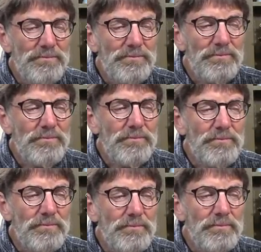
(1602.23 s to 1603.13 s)

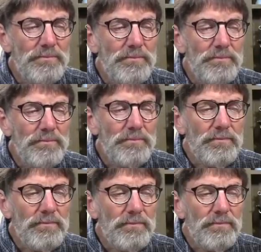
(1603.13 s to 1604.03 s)

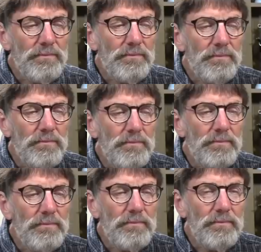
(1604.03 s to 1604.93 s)

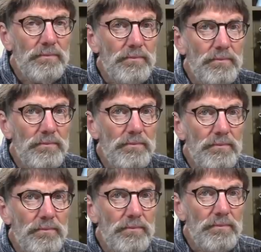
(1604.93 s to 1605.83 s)

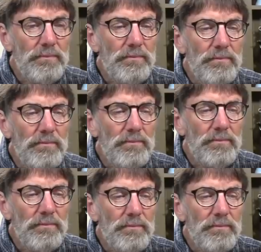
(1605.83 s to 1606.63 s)
This person isn't speaking.